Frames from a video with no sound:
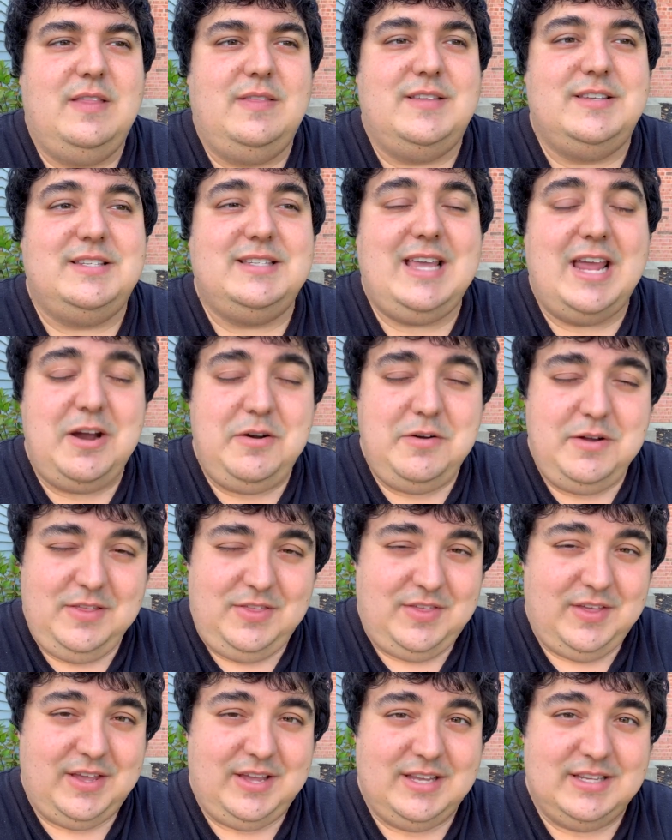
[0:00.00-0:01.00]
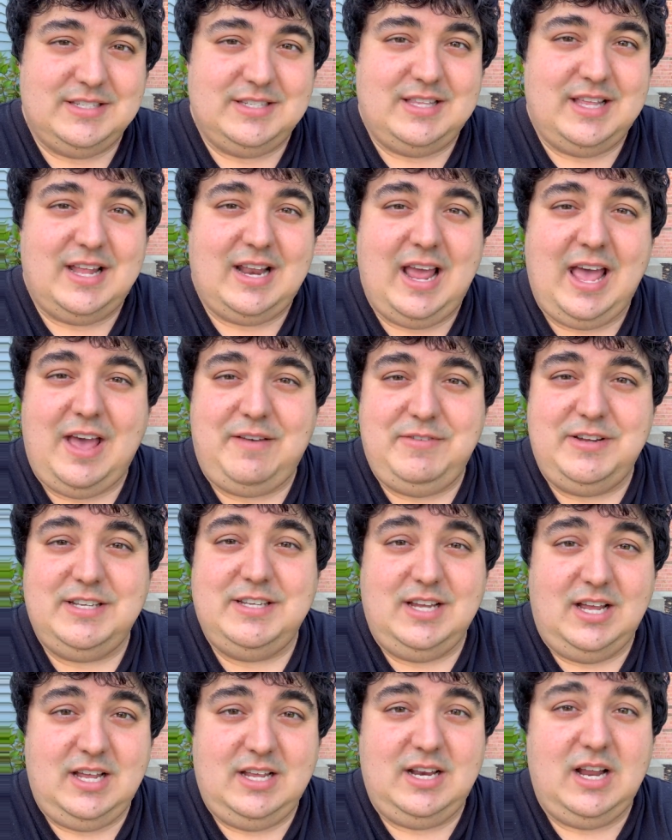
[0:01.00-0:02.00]
The scary thing is that having
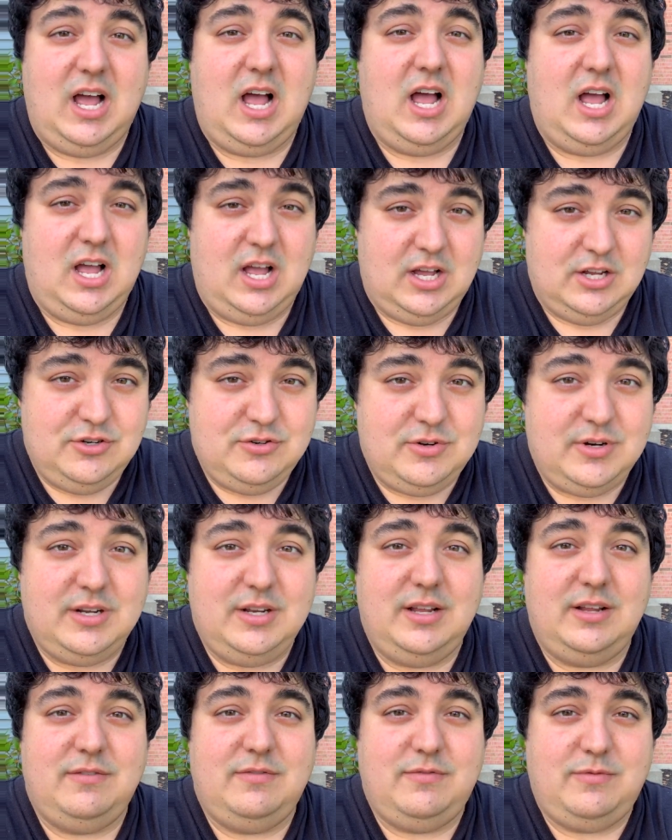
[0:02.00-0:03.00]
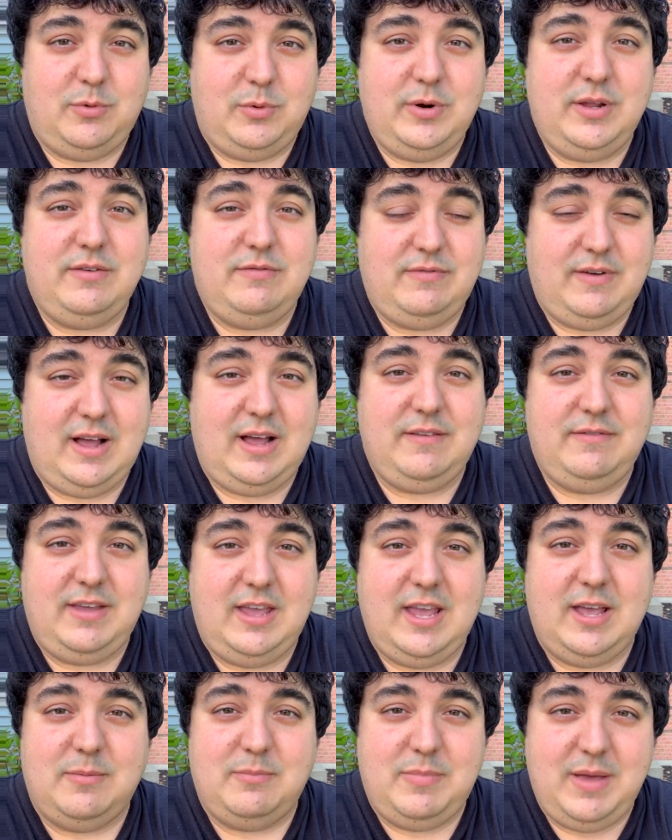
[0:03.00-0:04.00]
done 145
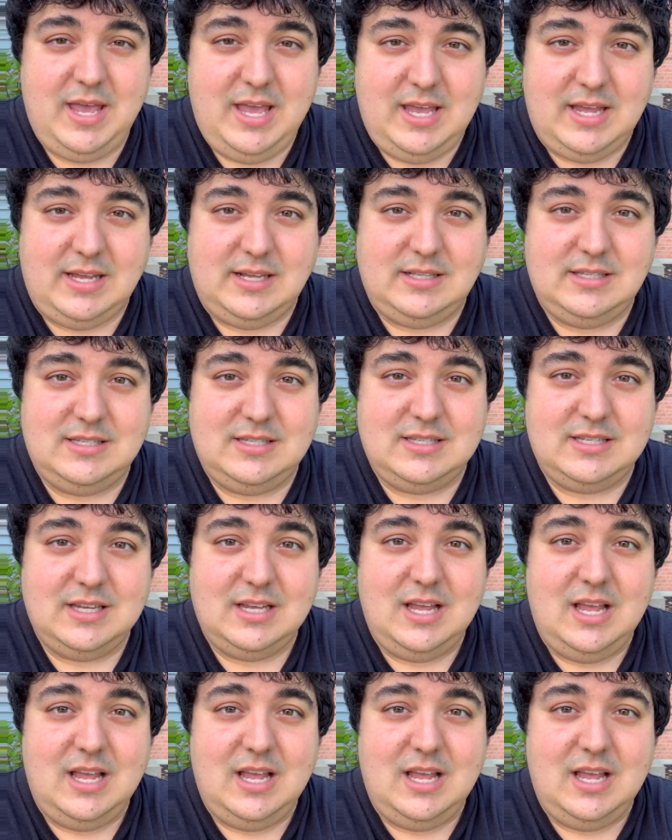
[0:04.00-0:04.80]
campaigns,